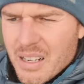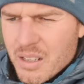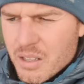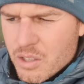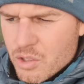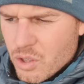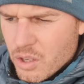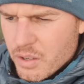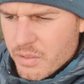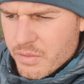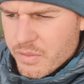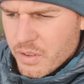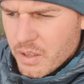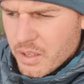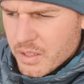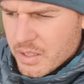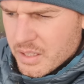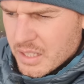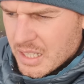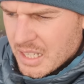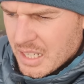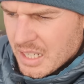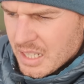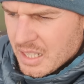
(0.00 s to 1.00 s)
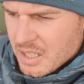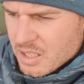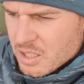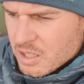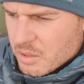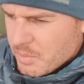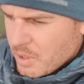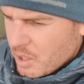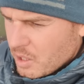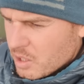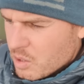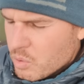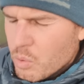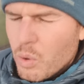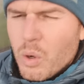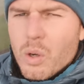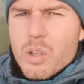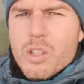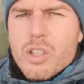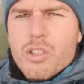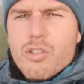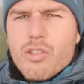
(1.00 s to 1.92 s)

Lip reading: I'm going to try and find some nice water